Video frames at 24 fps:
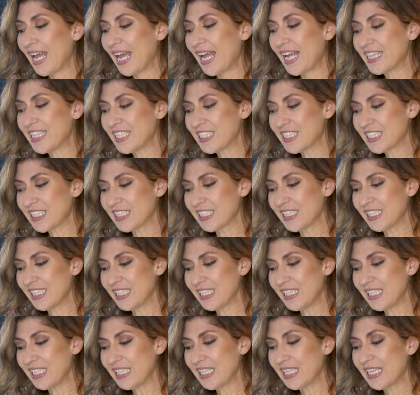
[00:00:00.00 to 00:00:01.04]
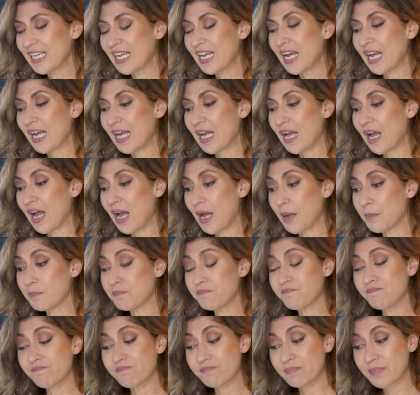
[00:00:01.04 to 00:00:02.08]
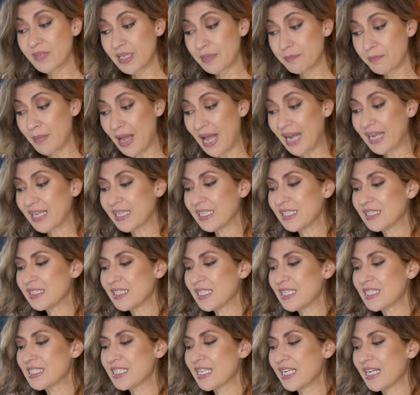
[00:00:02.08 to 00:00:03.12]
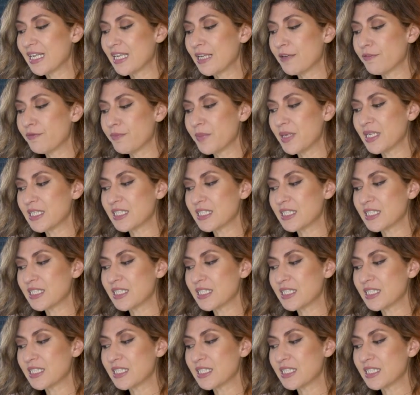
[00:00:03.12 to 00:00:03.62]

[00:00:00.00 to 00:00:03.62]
Additionally, Magnet is going to give me